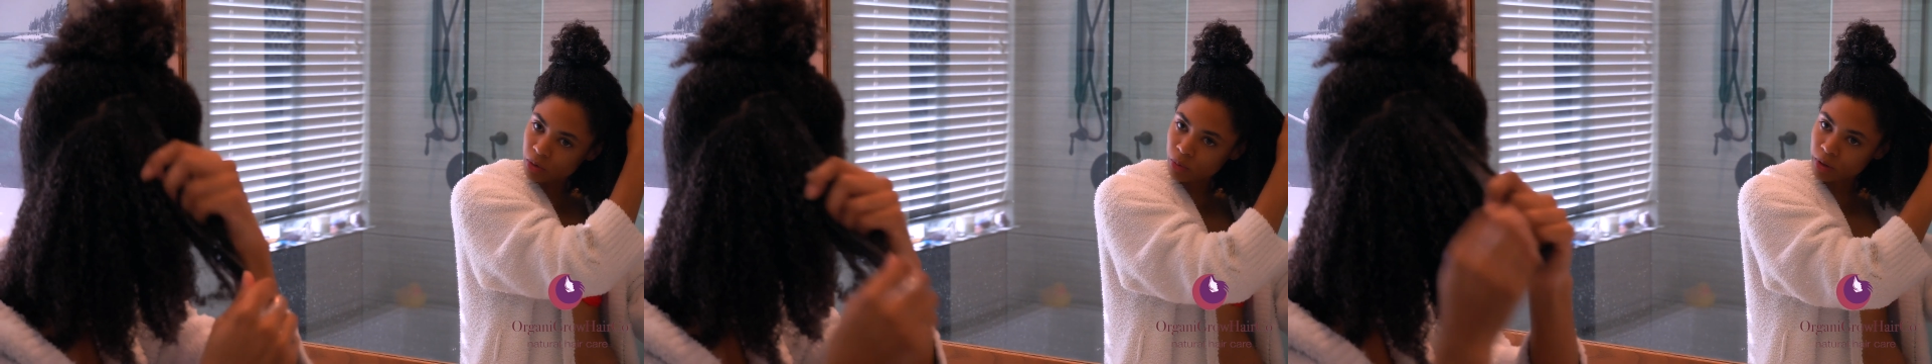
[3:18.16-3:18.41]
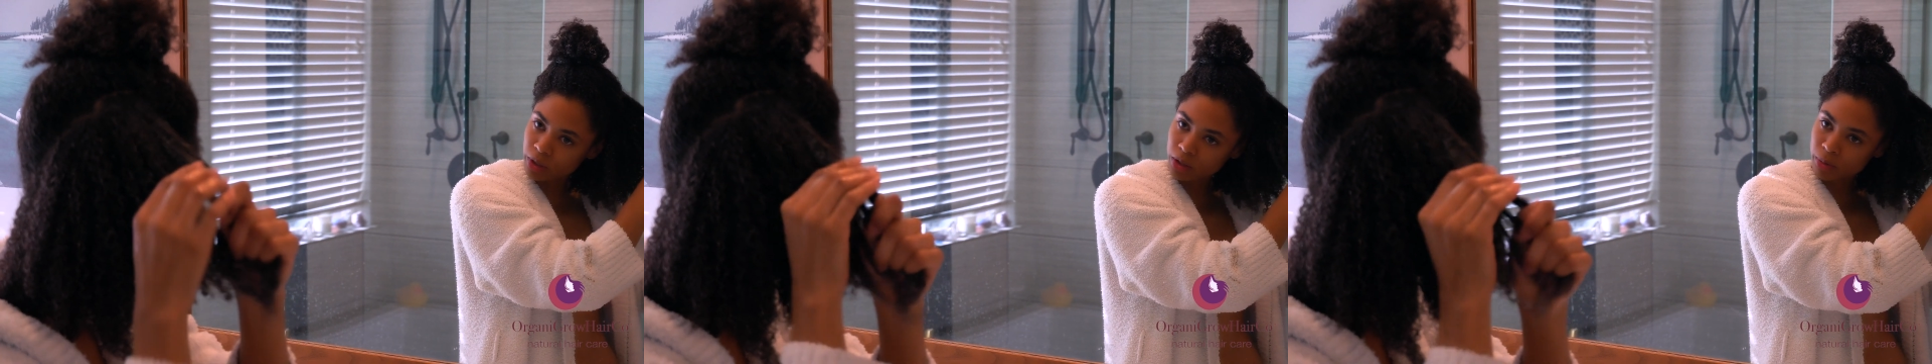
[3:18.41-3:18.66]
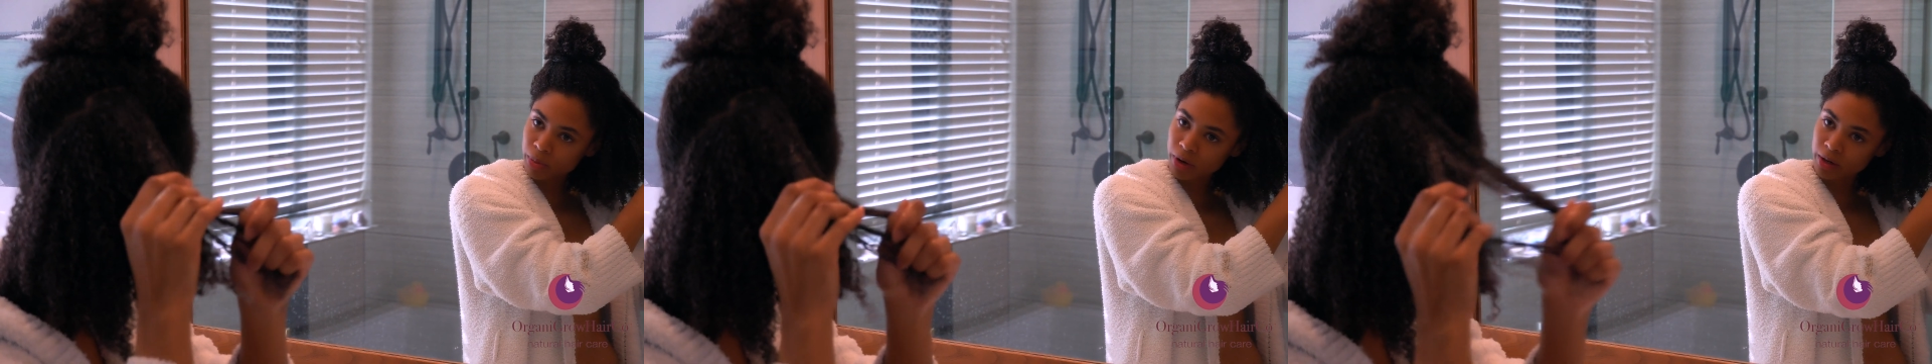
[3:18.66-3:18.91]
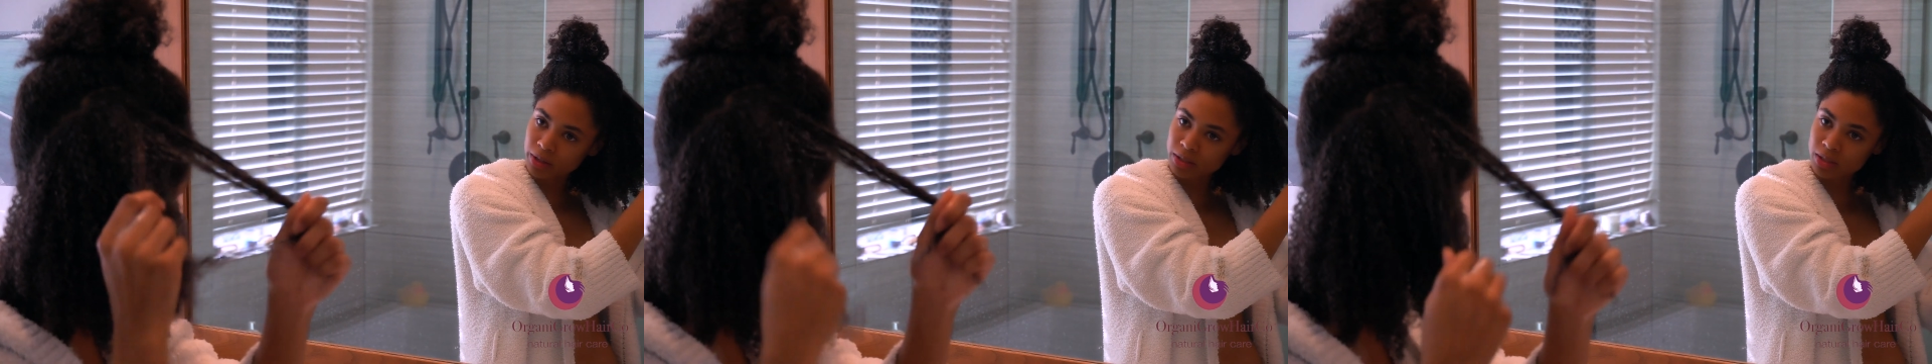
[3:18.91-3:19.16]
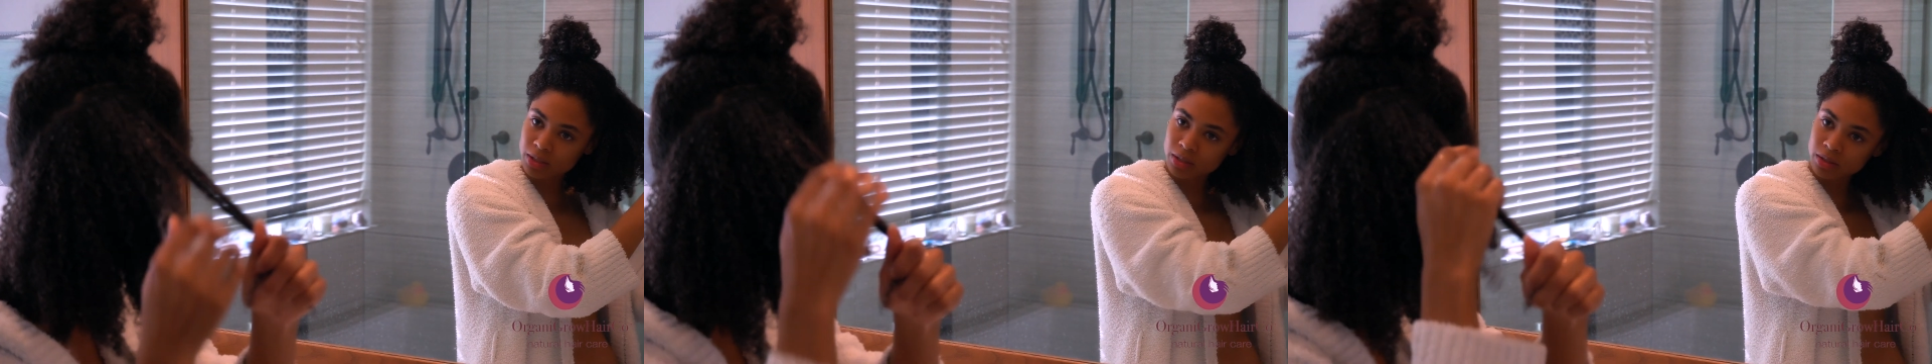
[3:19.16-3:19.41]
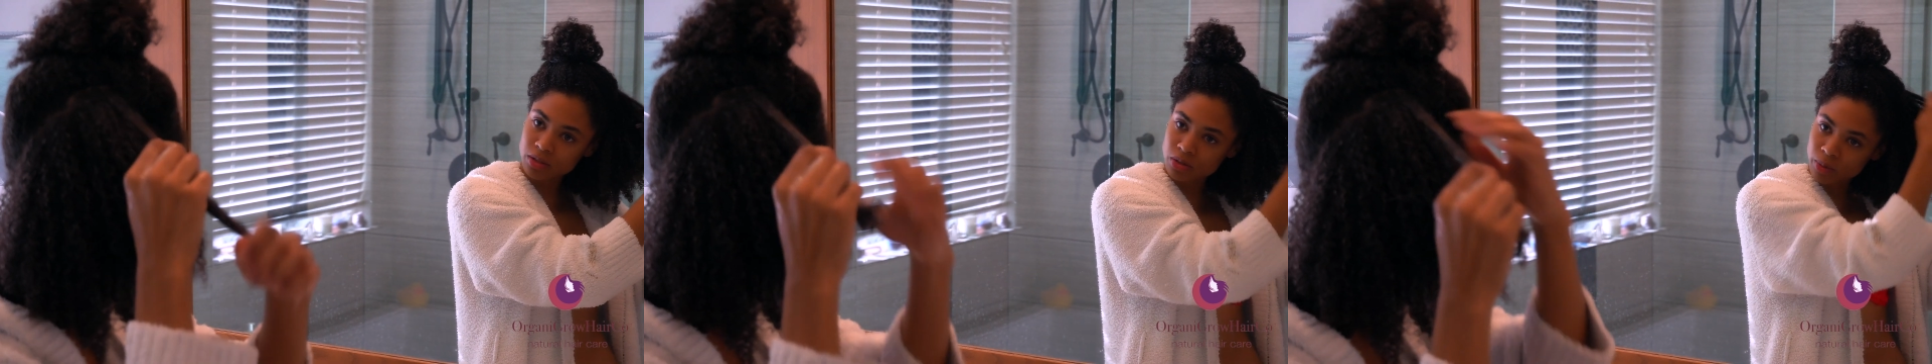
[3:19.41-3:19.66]
working the product
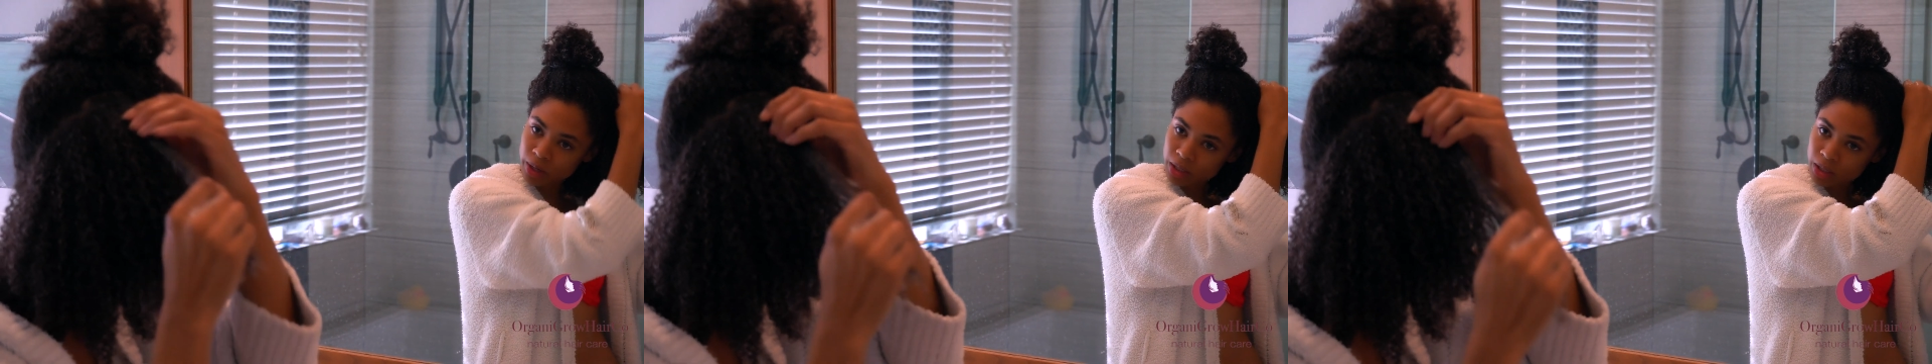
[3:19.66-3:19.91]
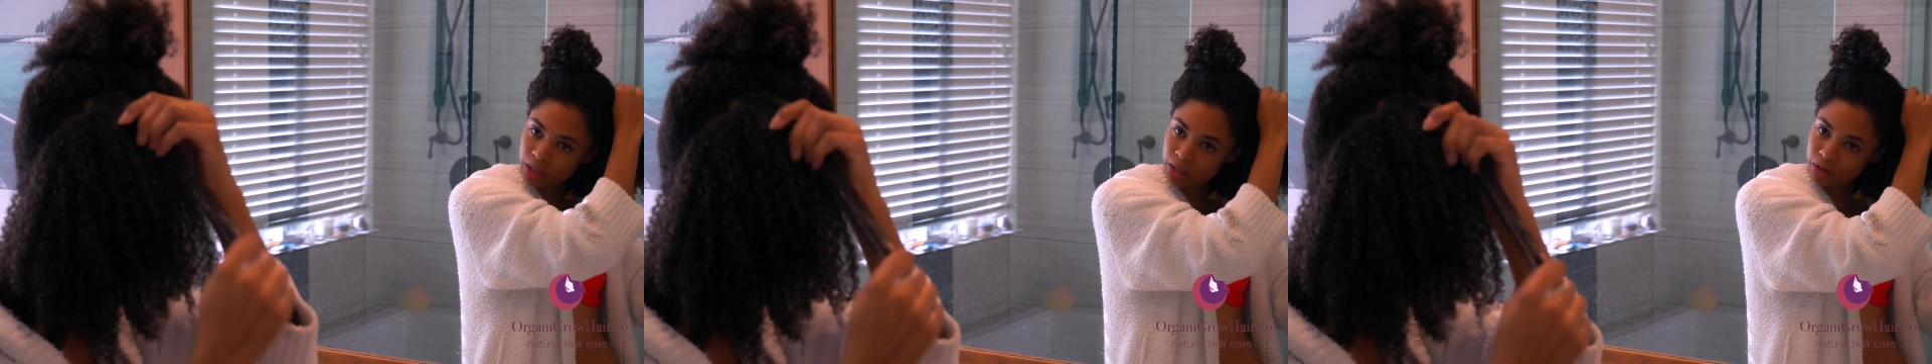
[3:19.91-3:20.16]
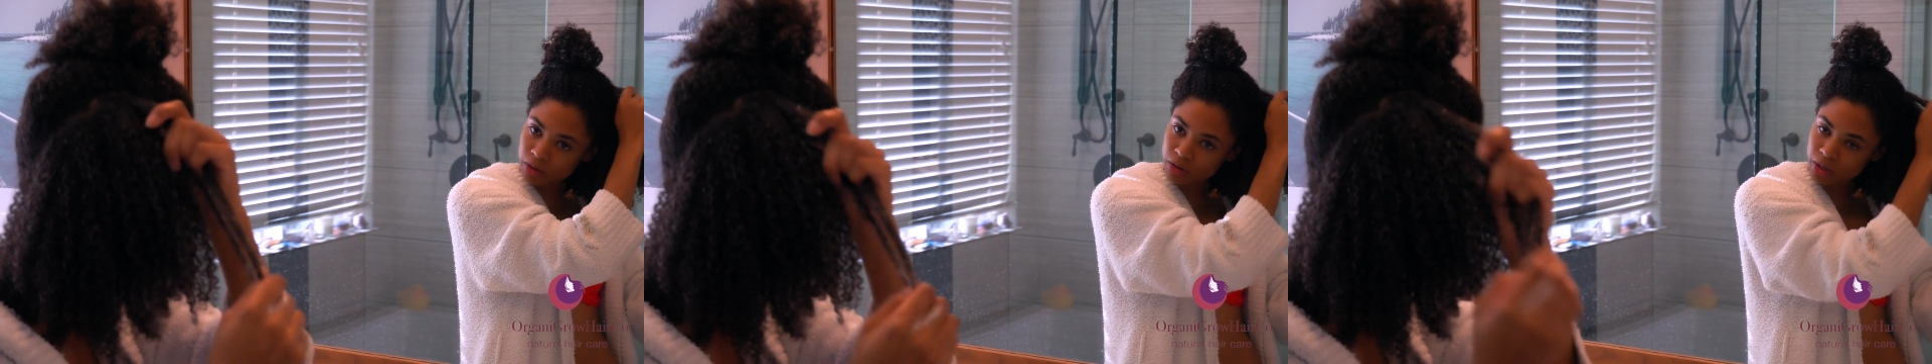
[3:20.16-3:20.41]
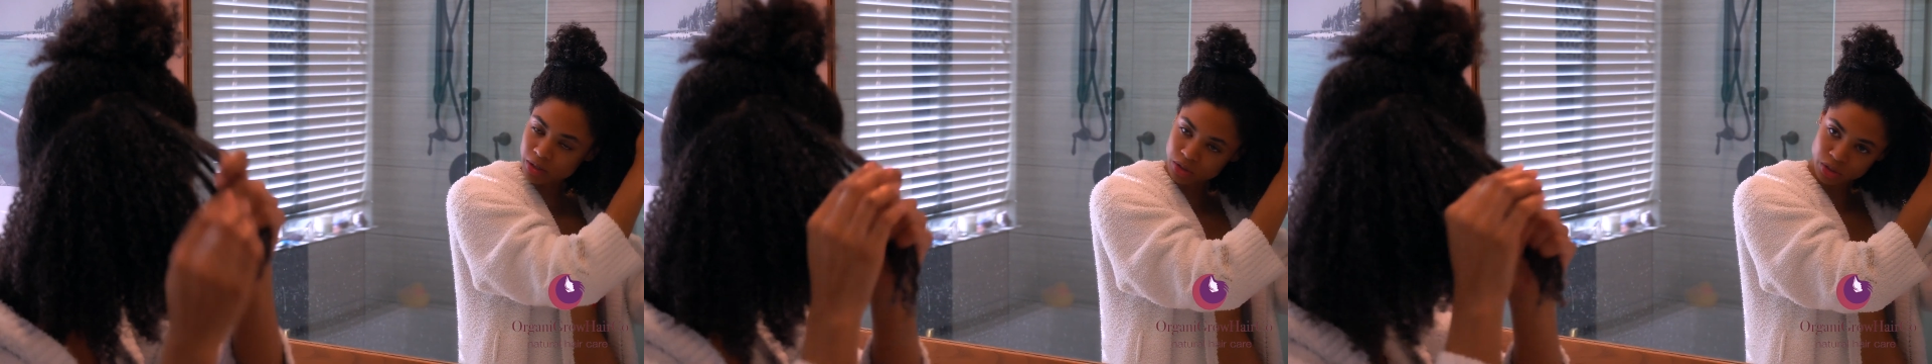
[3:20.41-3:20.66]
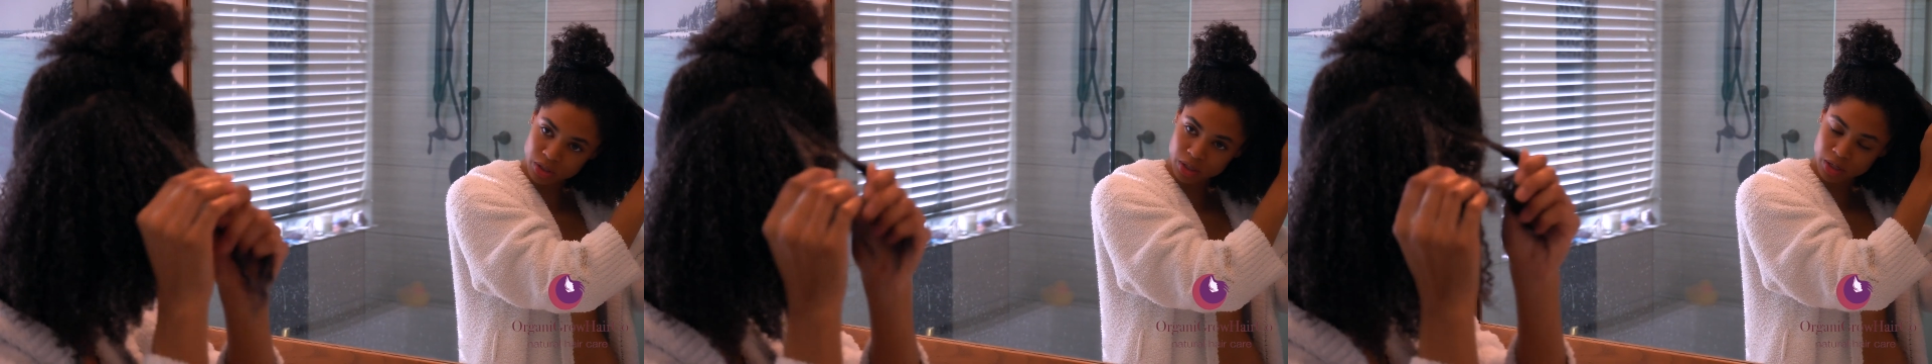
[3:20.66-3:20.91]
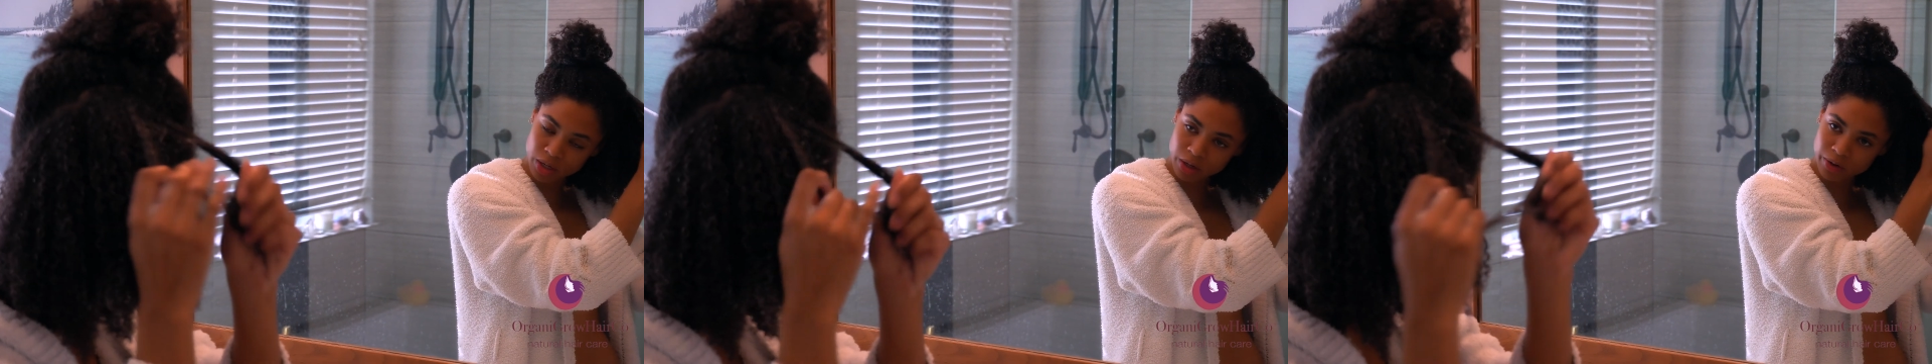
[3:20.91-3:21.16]
in so I can get all the
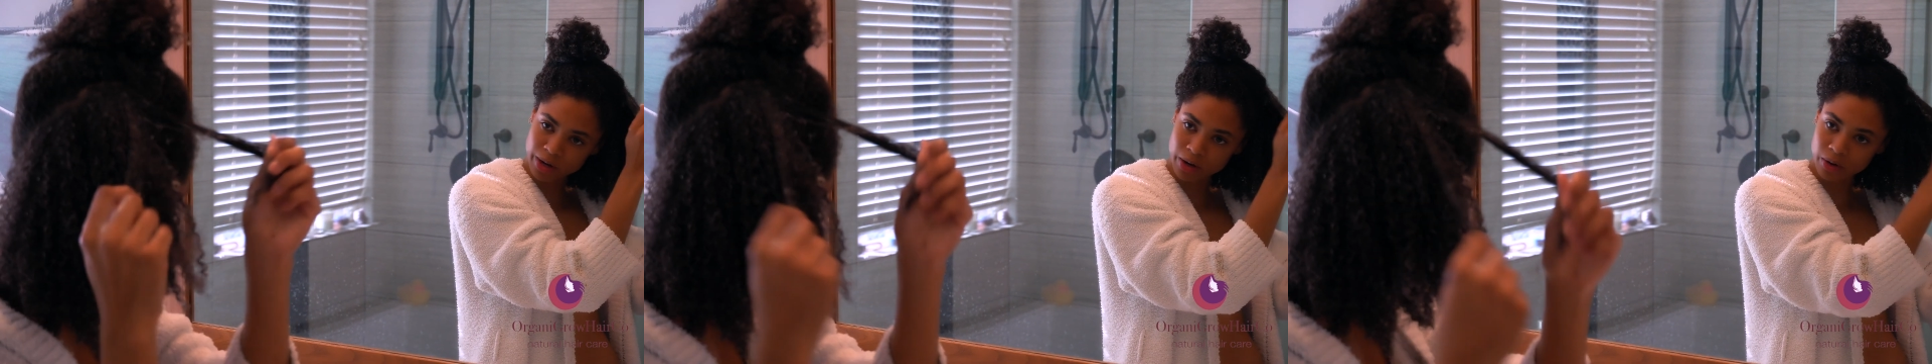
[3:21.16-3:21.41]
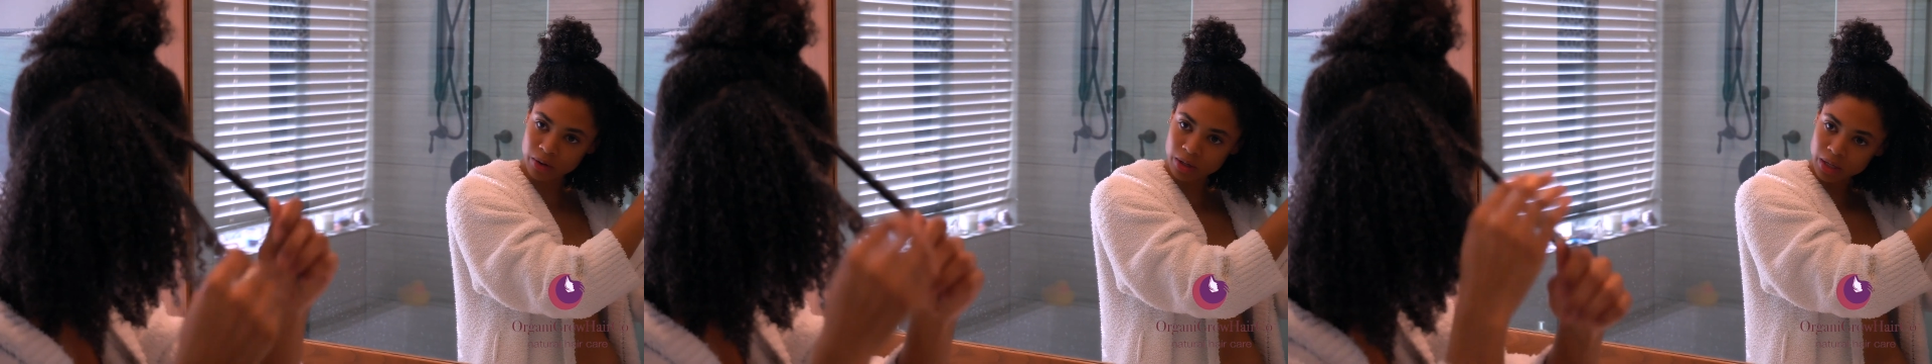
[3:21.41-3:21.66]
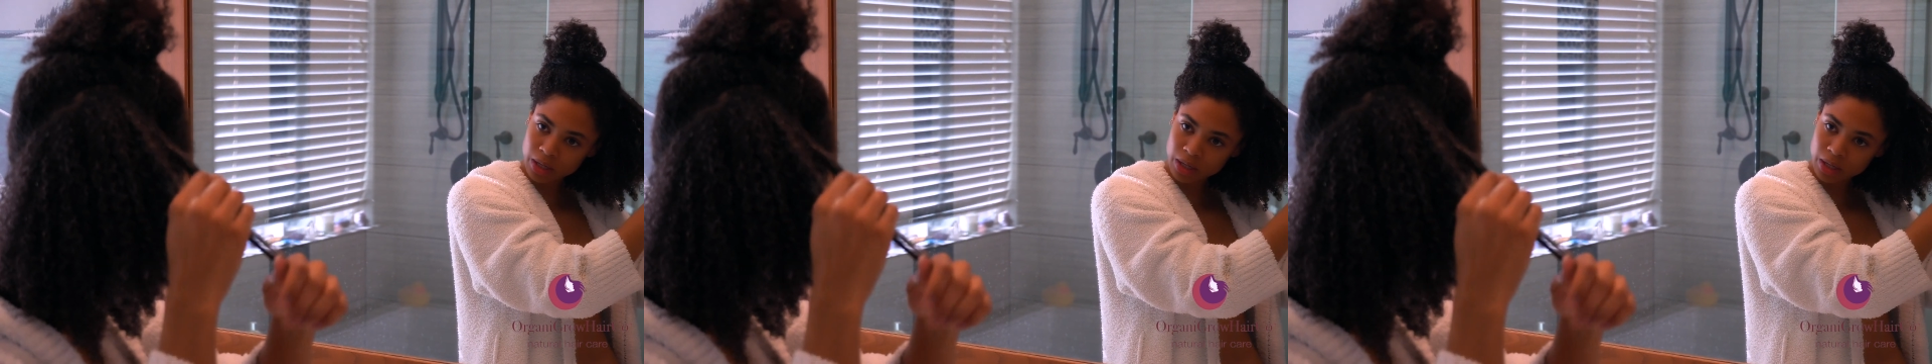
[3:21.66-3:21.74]
shed hair out,